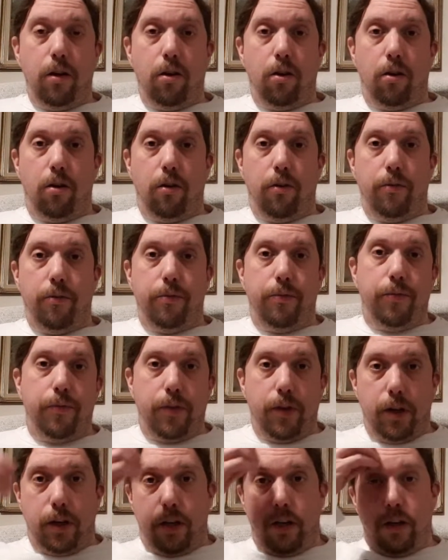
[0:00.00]
of
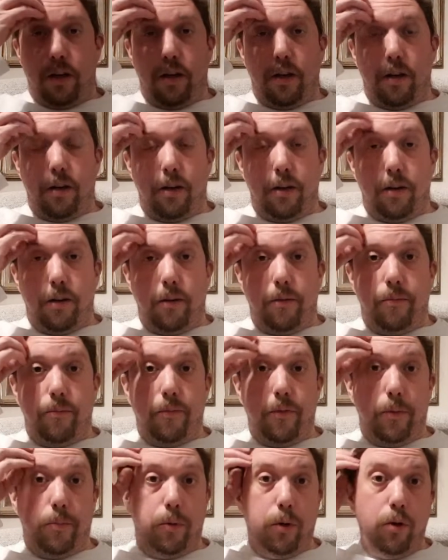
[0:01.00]

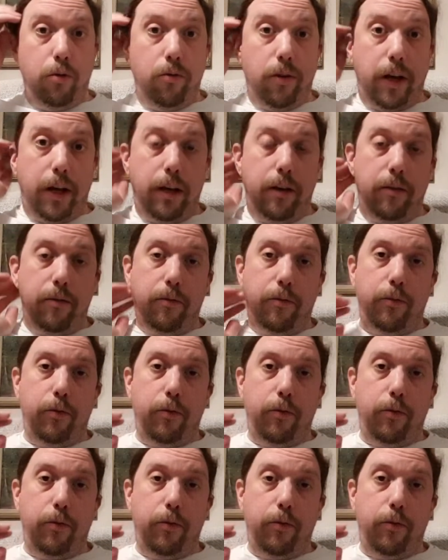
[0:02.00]
the Blu-ray